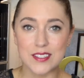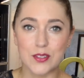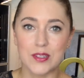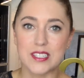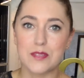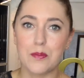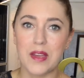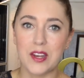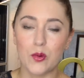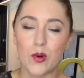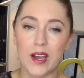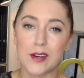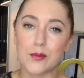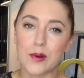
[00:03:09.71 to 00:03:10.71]
So it's been
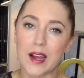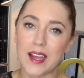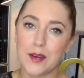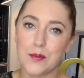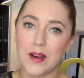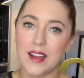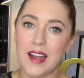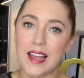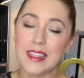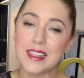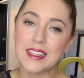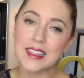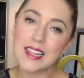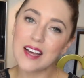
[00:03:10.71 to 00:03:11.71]
quite a ride, but I
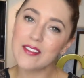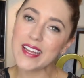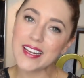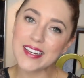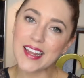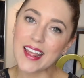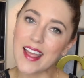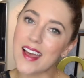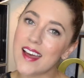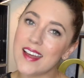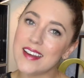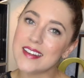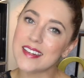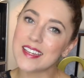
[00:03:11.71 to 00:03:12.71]
love it,
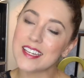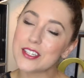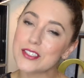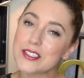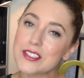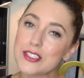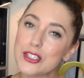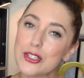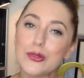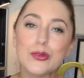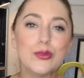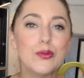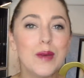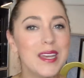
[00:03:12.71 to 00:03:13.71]
and here's
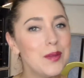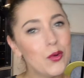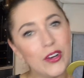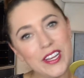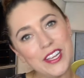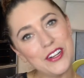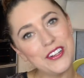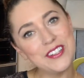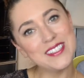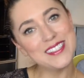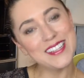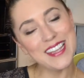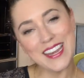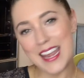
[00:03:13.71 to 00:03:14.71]
to many more
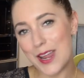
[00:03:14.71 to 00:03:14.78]
years in